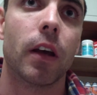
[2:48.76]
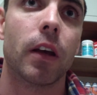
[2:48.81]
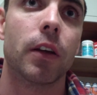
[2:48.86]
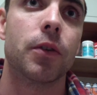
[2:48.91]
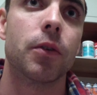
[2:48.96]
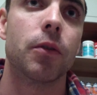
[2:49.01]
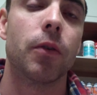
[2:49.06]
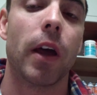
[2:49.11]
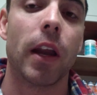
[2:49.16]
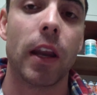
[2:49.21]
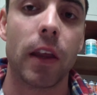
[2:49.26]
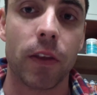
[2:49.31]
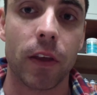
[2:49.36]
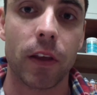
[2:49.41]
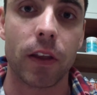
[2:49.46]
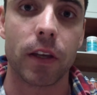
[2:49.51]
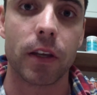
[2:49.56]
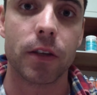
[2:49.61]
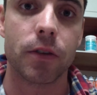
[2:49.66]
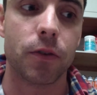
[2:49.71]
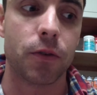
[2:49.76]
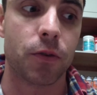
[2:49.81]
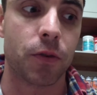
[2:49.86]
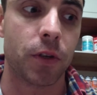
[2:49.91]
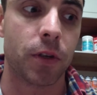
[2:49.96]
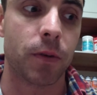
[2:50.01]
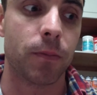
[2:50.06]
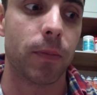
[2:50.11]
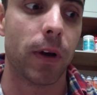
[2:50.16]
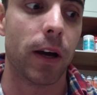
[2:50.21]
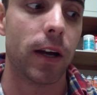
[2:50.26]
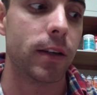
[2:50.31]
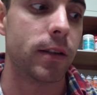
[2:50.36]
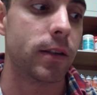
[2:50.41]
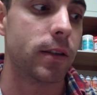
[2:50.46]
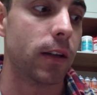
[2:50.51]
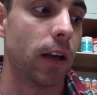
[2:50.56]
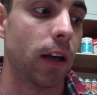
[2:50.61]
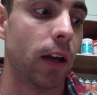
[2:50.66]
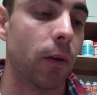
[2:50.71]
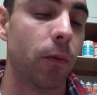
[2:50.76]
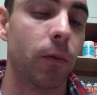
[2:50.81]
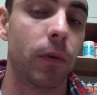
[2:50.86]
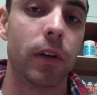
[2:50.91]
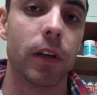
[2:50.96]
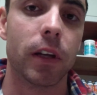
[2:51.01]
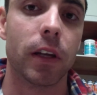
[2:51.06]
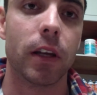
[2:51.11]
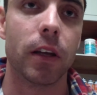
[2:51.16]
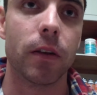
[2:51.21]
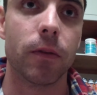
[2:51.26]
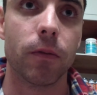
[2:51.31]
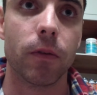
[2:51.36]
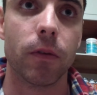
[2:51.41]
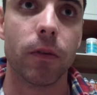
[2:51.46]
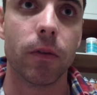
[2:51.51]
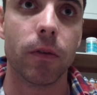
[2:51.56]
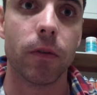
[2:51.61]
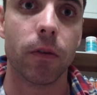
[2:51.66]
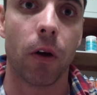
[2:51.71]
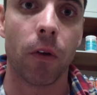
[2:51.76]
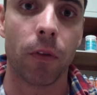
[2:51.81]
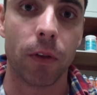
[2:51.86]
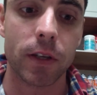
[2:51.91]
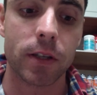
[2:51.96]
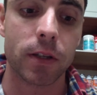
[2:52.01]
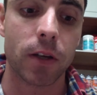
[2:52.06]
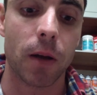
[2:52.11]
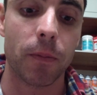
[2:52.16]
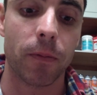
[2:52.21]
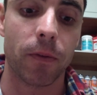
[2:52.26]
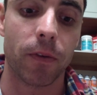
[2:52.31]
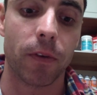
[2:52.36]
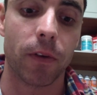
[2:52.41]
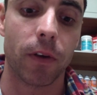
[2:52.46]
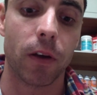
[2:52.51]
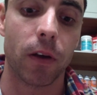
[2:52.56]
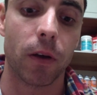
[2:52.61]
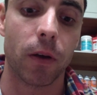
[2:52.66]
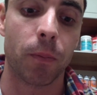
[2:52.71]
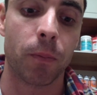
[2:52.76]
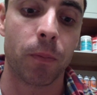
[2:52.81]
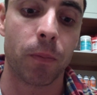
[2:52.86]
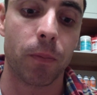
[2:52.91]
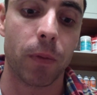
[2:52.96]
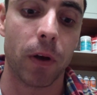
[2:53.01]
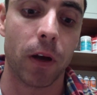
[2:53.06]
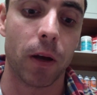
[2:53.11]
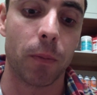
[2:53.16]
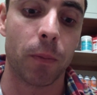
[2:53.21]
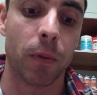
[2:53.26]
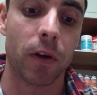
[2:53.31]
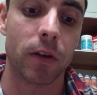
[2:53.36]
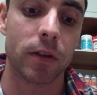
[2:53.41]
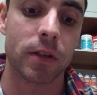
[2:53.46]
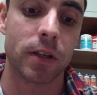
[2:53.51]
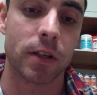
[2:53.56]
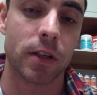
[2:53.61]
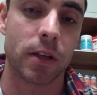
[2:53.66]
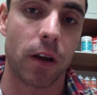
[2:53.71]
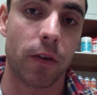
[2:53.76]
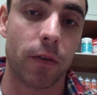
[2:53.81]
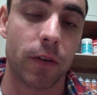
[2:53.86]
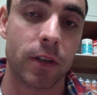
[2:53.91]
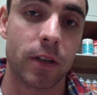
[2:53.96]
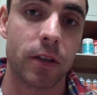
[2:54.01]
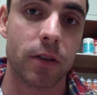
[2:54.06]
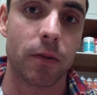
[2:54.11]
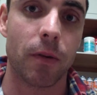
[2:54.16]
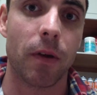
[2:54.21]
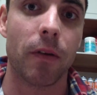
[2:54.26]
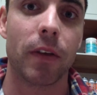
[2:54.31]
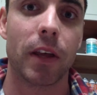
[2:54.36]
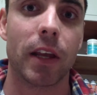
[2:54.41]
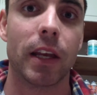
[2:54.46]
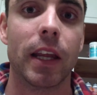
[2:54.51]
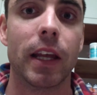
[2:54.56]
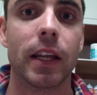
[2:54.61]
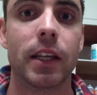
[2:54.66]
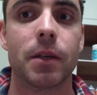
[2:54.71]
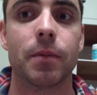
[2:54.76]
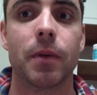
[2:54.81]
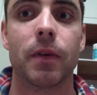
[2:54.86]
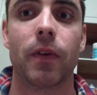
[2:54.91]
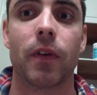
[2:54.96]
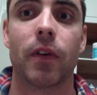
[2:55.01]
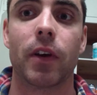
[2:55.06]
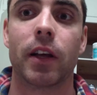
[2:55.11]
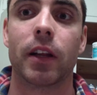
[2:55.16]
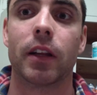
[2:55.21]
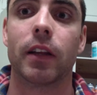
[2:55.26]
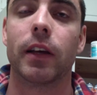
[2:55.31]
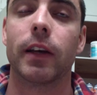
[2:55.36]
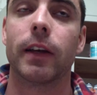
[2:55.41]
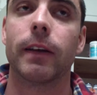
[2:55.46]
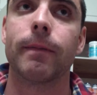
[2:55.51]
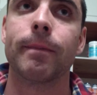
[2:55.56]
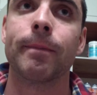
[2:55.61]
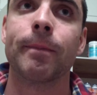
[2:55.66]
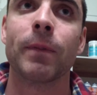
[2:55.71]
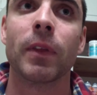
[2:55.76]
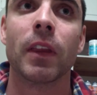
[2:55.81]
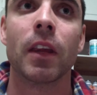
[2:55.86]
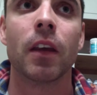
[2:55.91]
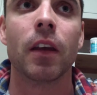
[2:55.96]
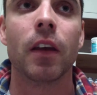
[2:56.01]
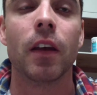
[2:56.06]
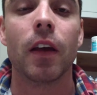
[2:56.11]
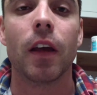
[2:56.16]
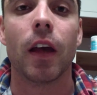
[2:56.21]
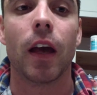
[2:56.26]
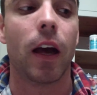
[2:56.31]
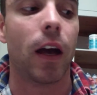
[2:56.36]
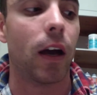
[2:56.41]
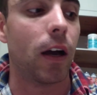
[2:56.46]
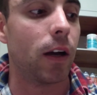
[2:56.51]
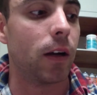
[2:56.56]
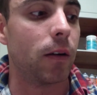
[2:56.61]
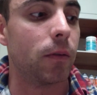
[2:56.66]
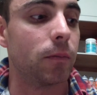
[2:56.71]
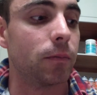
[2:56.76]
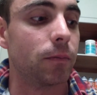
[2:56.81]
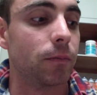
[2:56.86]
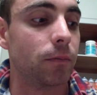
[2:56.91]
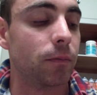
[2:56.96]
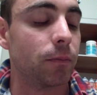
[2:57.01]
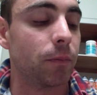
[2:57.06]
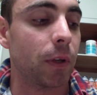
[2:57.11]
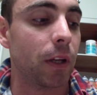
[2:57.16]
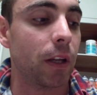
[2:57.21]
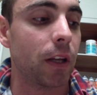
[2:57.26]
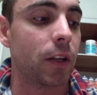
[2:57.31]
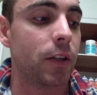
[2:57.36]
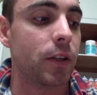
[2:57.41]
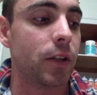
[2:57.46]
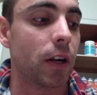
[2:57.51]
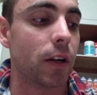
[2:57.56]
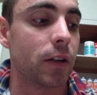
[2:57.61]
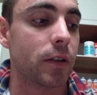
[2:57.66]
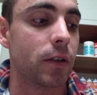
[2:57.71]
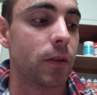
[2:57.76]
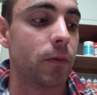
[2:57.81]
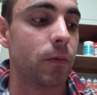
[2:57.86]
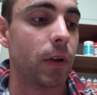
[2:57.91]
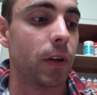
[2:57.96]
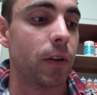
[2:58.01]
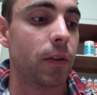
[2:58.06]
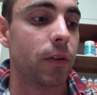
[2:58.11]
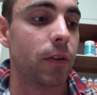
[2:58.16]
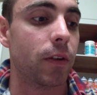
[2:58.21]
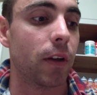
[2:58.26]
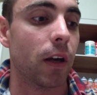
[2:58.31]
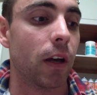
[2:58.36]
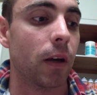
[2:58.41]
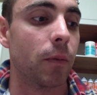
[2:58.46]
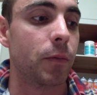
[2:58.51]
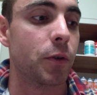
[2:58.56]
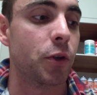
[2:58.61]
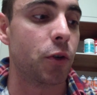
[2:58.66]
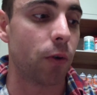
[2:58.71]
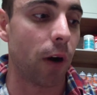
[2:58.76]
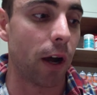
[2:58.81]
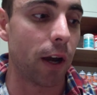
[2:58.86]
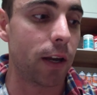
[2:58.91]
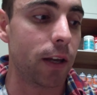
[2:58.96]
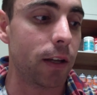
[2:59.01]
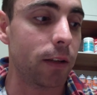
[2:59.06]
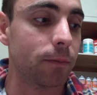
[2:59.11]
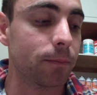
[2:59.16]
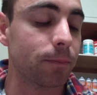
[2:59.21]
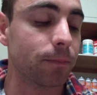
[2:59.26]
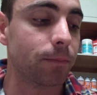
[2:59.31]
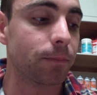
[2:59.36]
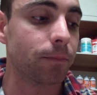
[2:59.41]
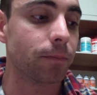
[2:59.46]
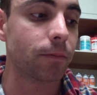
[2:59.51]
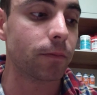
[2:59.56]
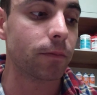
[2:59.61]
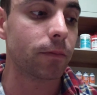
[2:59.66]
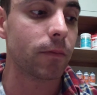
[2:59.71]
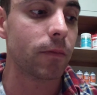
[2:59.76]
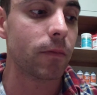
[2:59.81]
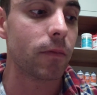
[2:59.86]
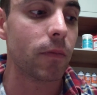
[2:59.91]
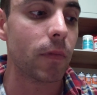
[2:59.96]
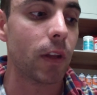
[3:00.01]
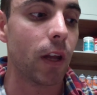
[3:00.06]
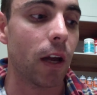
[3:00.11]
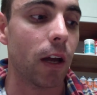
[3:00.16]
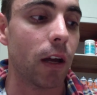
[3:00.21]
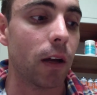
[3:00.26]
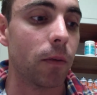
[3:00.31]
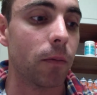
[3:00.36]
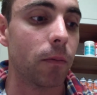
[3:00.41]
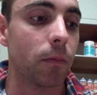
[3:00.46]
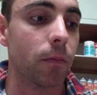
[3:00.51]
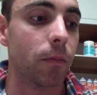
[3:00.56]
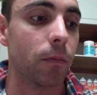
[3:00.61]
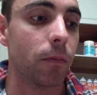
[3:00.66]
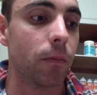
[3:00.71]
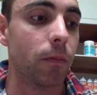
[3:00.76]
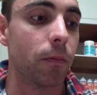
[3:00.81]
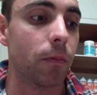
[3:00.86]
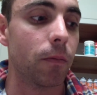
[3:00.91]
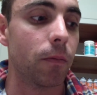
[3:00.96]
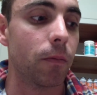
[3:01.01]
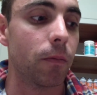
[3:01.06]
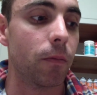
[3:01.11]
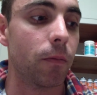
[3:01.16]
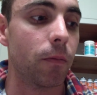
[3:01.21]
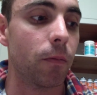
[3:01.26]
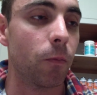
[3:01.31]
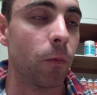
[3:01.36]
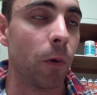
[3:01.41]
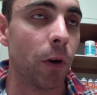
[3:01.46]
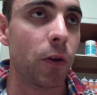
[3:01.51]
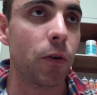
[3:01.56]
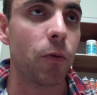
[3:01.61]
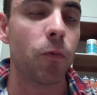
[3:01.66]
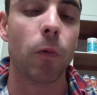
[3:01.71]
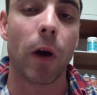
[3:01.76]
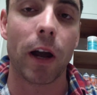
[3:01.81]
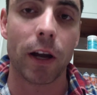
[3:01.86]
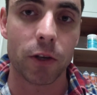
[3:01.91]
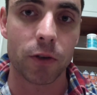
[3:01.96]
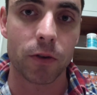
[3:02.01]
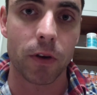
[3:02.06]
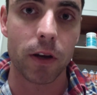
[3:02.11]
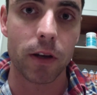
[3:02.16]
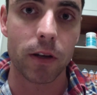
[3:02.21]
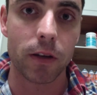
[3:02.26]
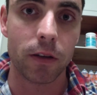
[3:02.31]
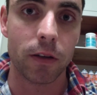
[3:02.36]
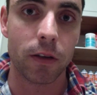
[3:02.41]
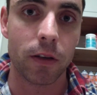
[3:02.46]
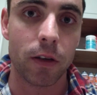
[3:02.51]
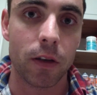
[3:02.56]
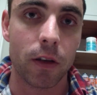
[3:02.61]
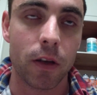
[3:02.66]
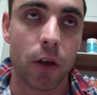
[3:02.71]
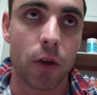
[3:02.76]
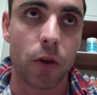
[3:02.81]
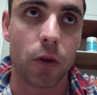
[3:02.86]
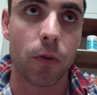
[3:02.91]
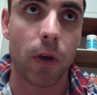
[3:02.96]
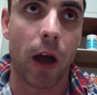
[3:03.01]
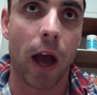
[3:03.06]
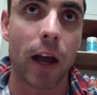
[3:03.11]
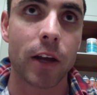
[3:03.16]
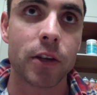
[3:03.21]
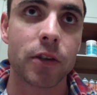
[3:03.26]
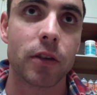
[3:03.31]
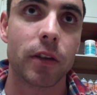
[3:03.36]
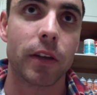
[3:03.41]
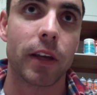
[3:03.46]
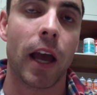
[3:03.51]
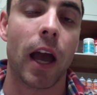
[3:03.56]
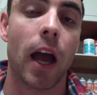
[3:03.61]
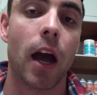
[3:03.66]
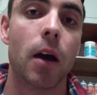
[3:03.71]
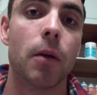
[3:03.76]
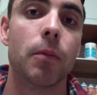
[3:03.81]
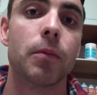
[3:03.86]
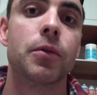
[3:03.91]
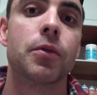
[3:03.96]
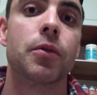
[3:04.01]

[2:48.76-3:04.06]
do anything that is nutrition based, really on this type of a polycystic ovary syndrome, everything needs to be very clean. But in conjunction with training, when you weight train, you actually help